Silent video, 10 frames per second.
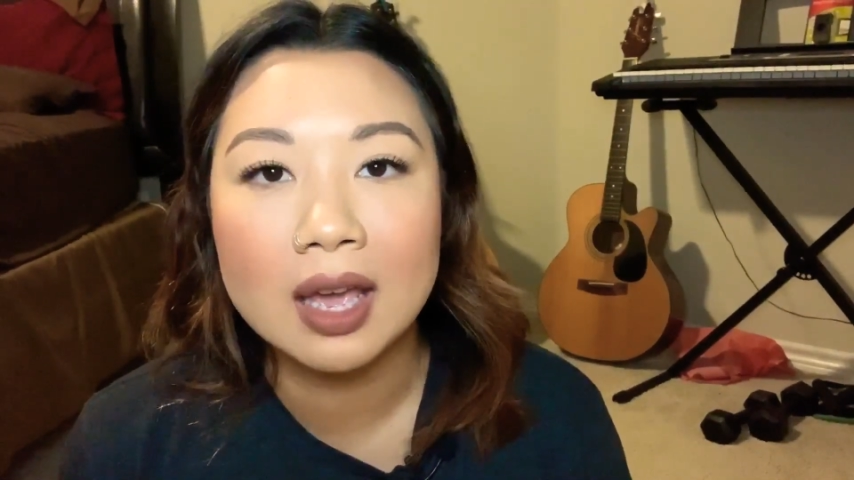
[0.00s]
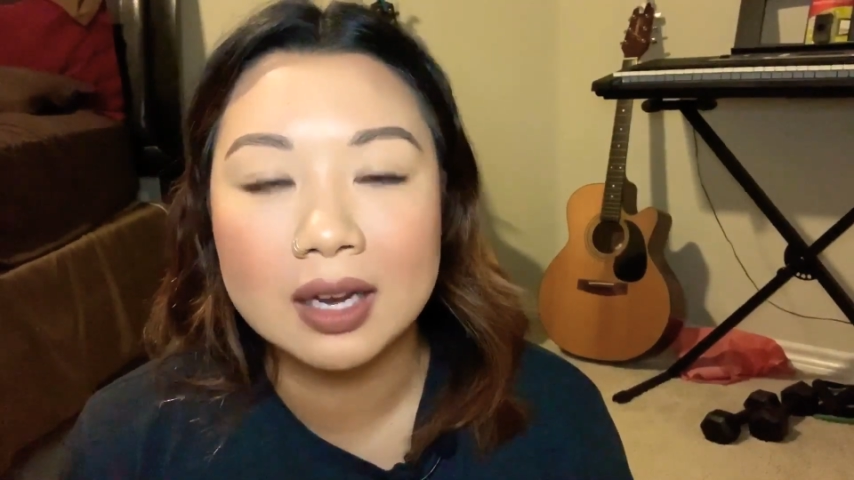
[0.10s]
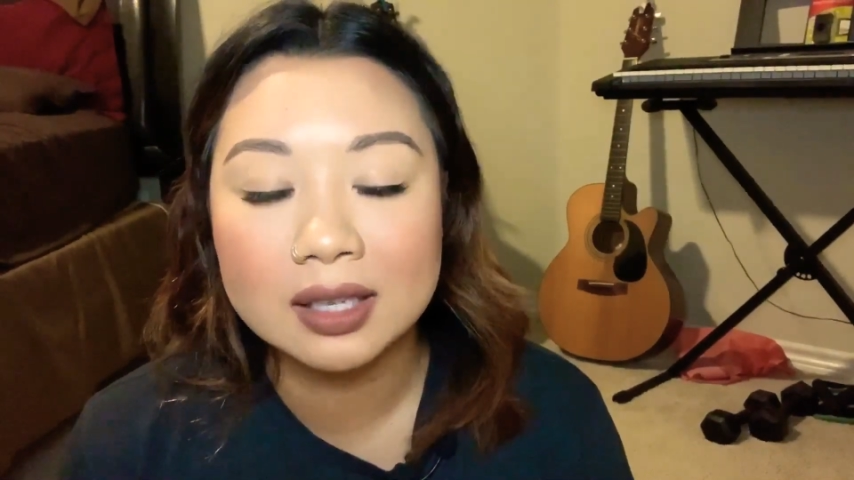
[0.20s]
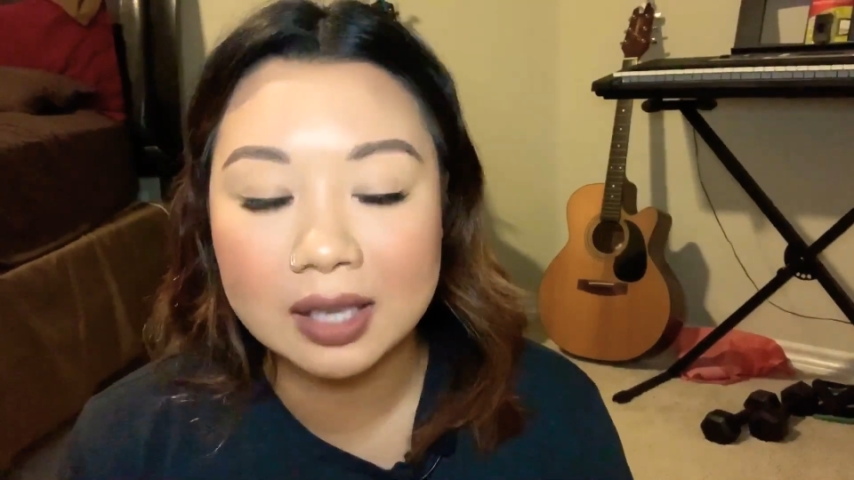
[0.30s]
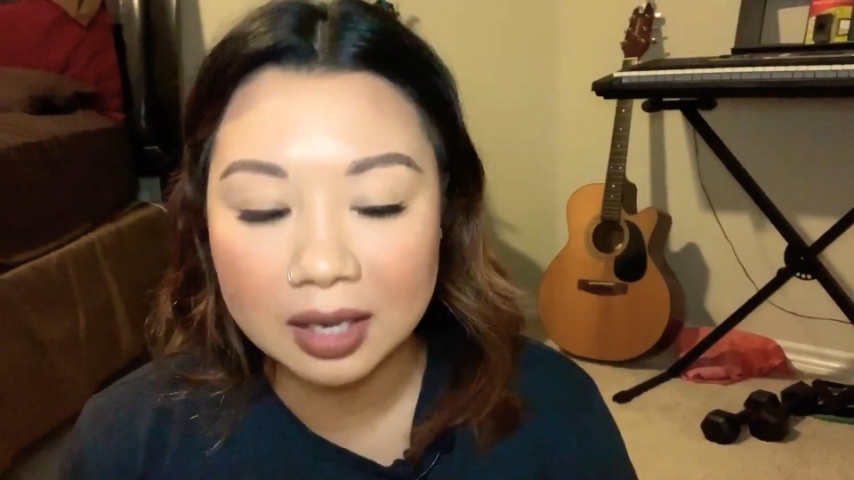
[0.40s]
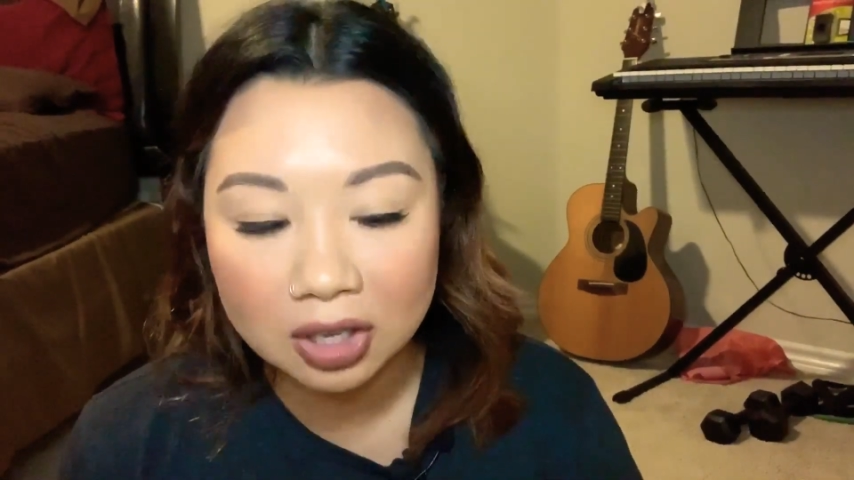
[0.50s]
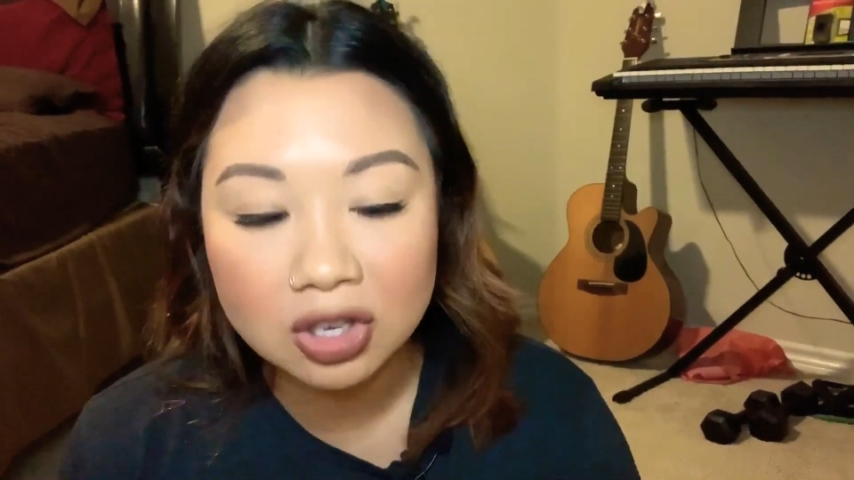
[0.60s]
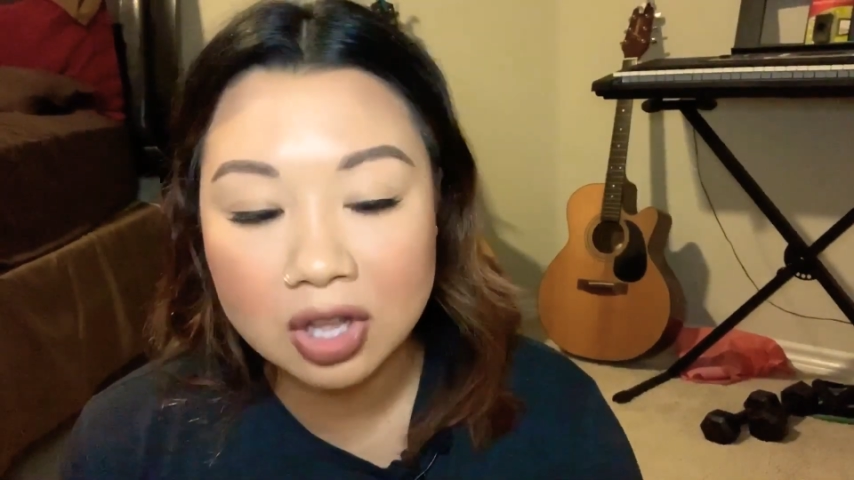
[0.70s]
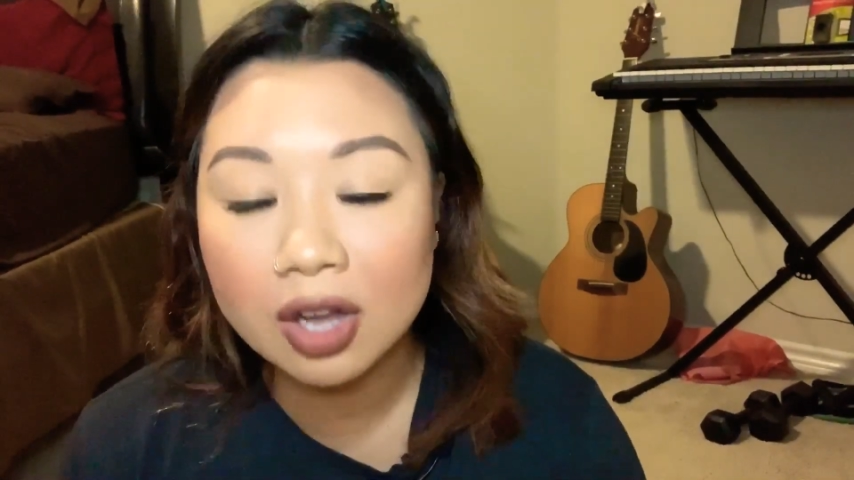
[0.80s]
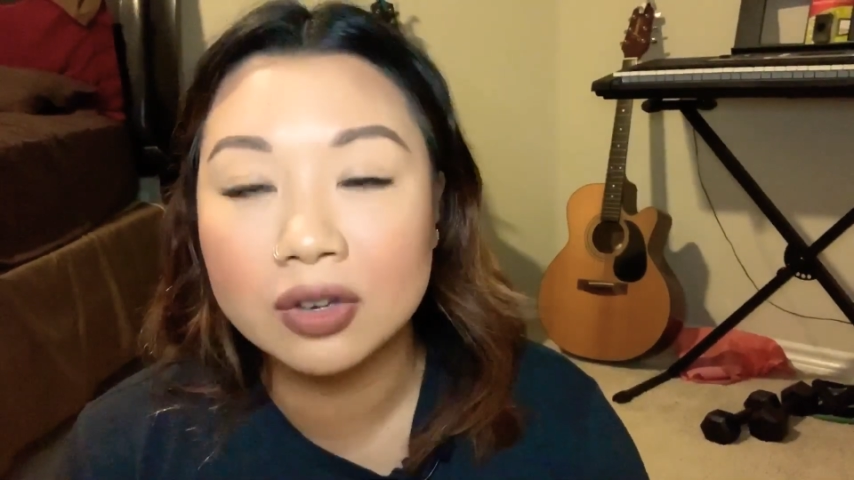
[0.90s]
And he's like,
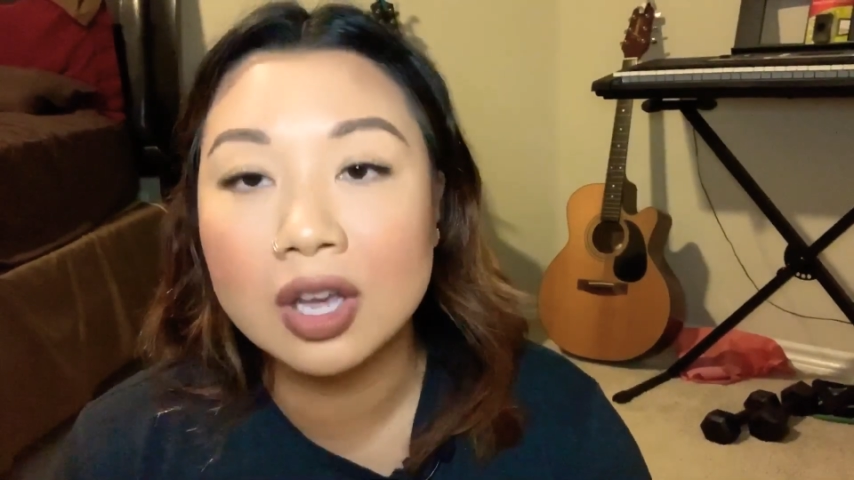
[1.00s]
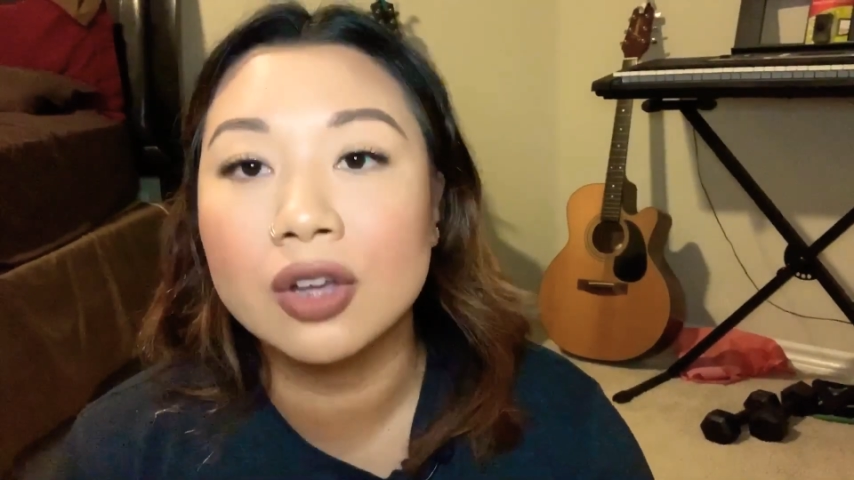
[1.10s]
no,